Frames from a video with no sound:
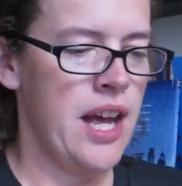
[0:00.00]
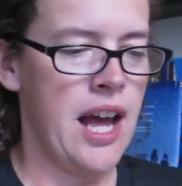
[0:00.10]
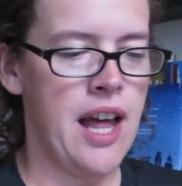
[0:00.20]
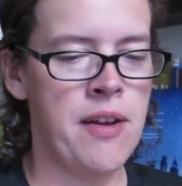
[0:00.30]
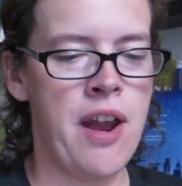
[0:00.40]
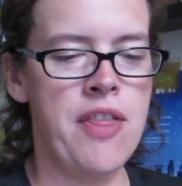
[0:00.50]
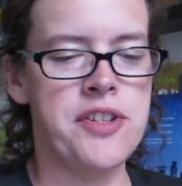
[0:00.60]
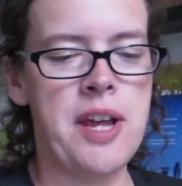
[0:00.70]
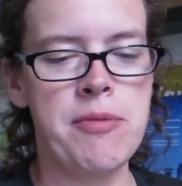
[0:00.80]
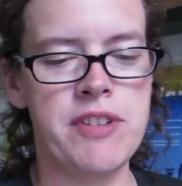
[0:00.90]
Um, on the
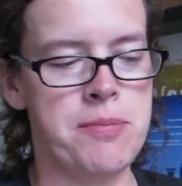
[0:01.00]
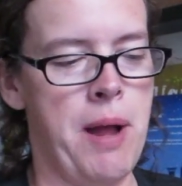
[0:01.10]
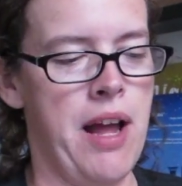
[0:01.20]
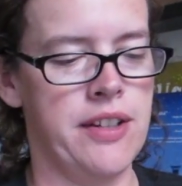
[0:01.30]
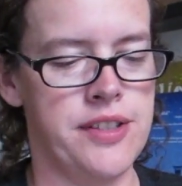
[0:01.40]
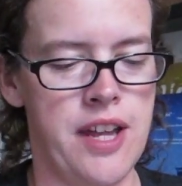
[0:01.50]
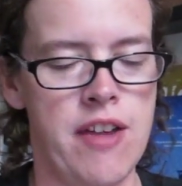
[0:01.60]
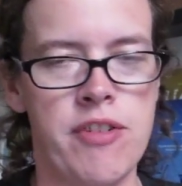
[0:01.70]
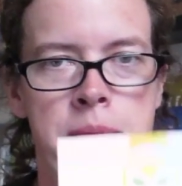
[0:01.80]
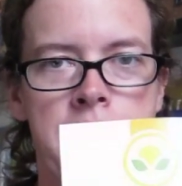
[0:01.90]
top of each box,
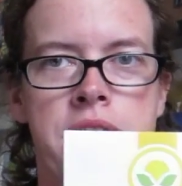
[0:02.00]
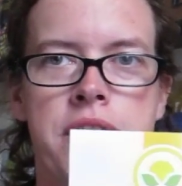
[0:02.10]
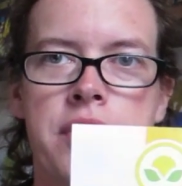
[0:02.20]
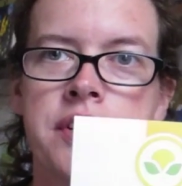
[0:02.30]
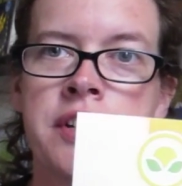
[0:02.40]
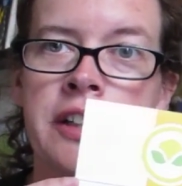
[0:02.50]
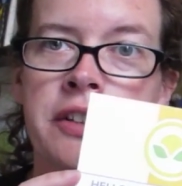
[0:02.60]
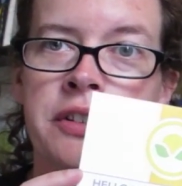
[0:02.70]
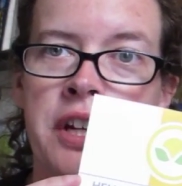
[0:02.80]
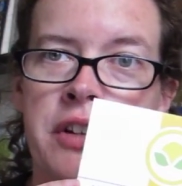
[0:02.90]
every month, there's a
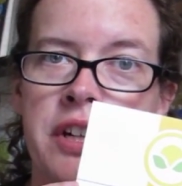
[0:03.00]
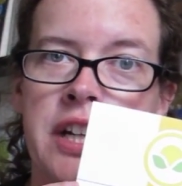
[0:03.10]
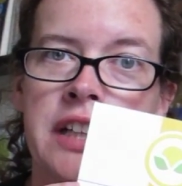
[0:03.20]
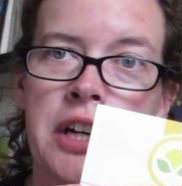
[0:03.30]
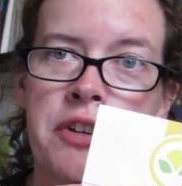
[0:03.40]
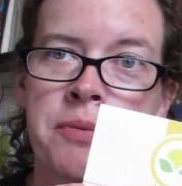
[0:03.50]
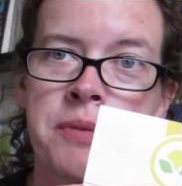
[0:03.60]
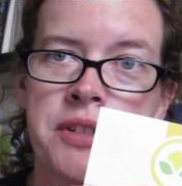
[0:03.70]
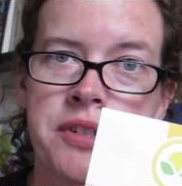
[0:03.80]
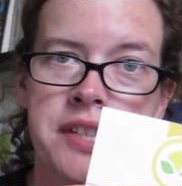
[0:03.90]
little note, a hello from
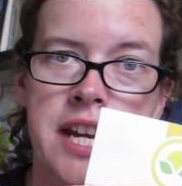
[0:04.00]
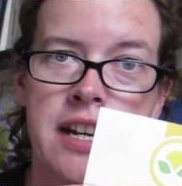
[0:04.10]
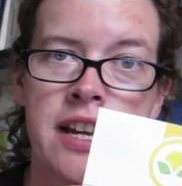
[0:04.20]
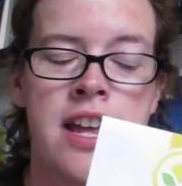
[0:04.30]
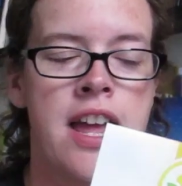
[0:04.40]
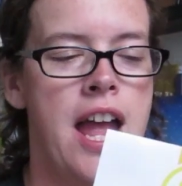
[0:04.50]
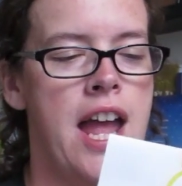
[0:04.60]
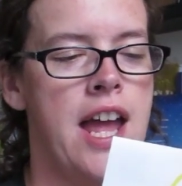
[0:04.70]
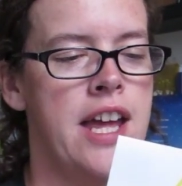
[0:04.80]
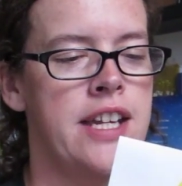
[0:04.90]
Citrus Lane,
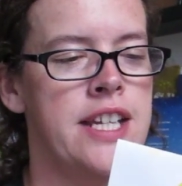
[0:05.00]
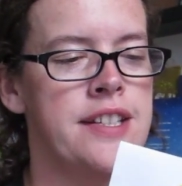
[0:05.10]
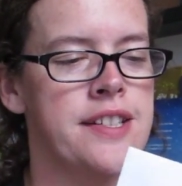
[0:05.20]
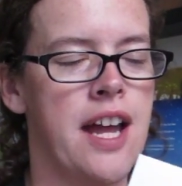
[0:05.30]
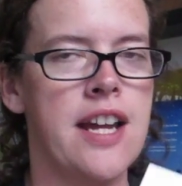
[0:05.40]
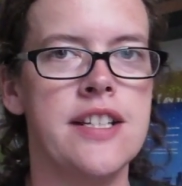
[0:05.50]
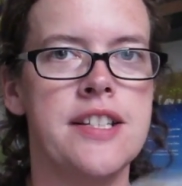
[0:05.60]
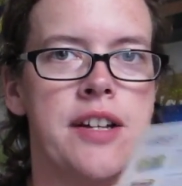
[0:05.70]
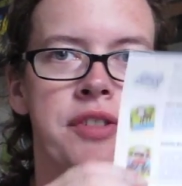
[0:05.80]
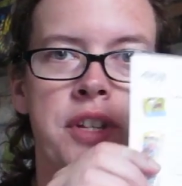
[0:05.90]
and inside it
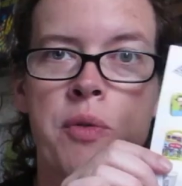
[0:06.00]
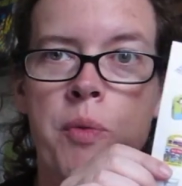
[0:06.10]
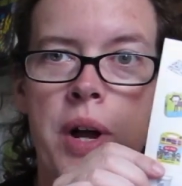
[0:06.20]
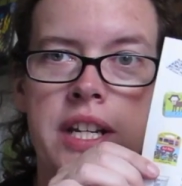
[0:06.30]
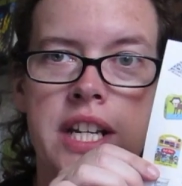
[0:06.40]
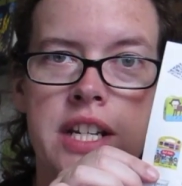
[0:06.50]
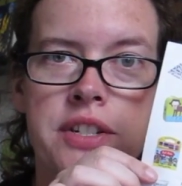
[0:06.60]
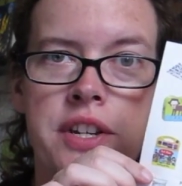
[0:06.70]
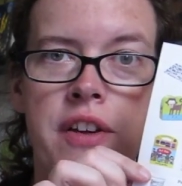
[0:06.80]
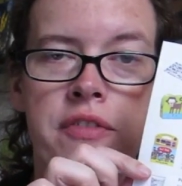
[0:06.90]
tells you what
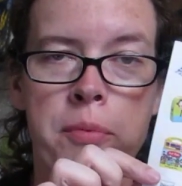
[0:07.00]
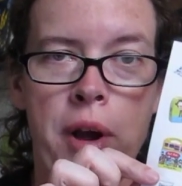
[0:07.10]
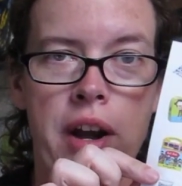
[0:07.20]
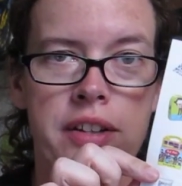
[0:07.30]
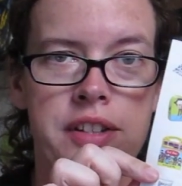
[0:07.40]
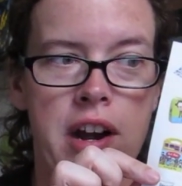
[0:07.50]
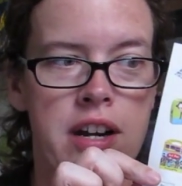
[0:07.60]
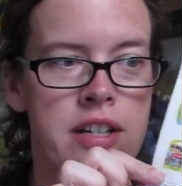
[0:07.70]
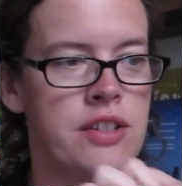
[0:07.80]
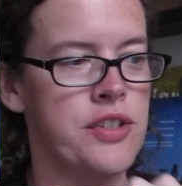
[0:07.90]
each of the products
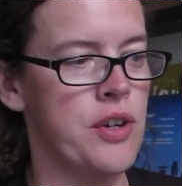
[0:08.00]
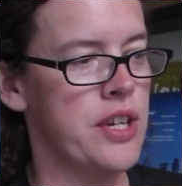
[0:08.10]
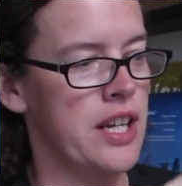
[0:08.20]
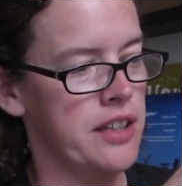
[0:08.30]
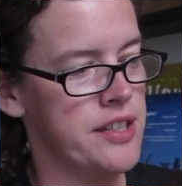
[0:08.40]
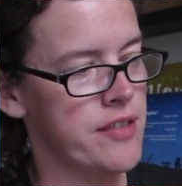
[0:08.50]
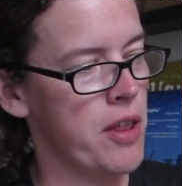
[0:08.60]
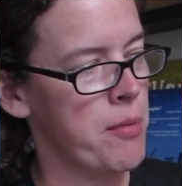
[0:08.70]
are. So you get a list of all the